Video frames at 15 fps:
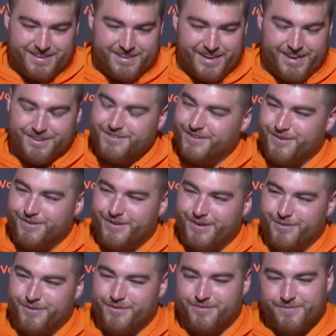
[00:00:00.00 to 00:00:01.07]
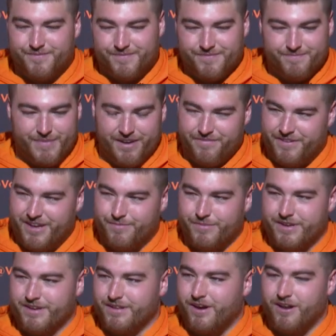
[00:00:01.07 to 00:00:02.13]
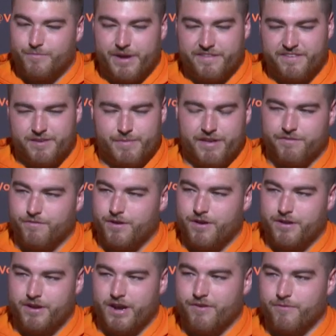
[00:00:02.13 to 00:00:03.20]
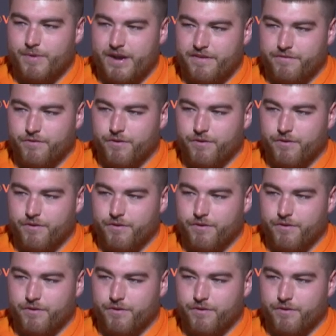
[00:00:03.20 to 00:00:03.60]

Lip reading: Yeah, it was my family, all of my teammates around here. Everybody's